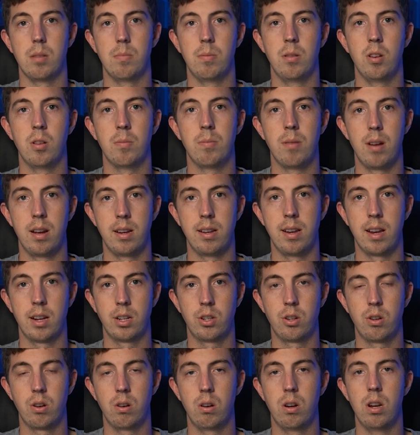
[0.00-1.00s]
peel ply
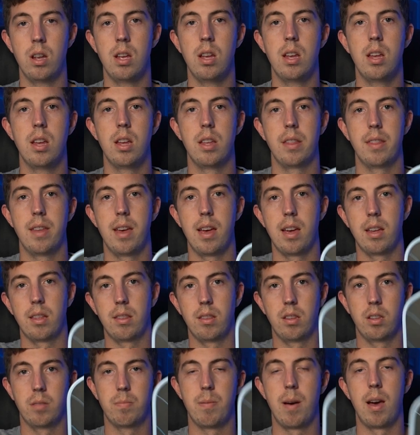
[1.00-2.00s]
texture that
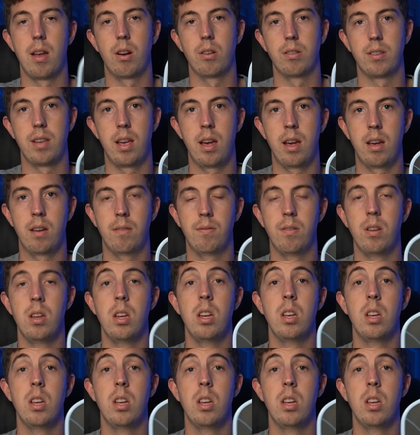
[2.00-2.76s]
these paddles have.